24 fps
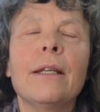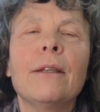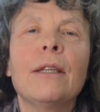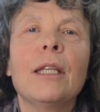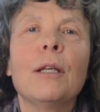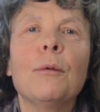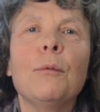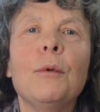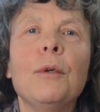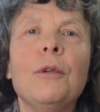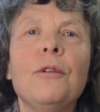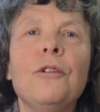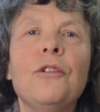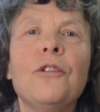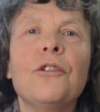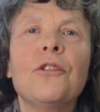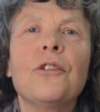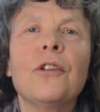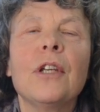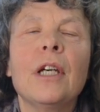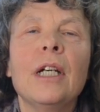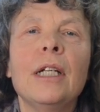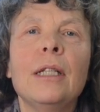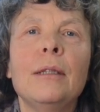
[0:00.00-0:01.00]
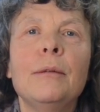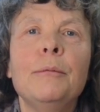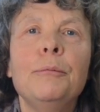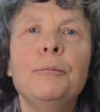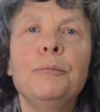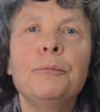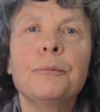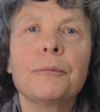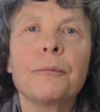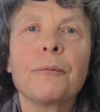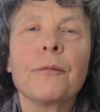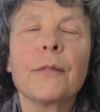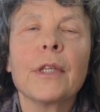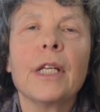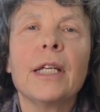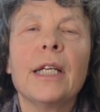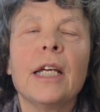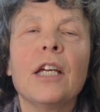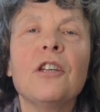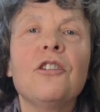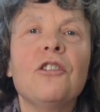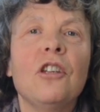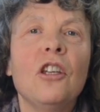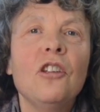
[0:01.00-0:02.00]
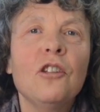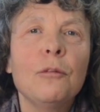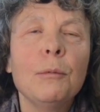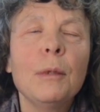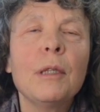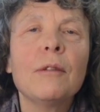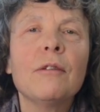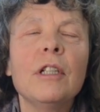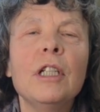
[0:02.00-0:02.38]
There was assessment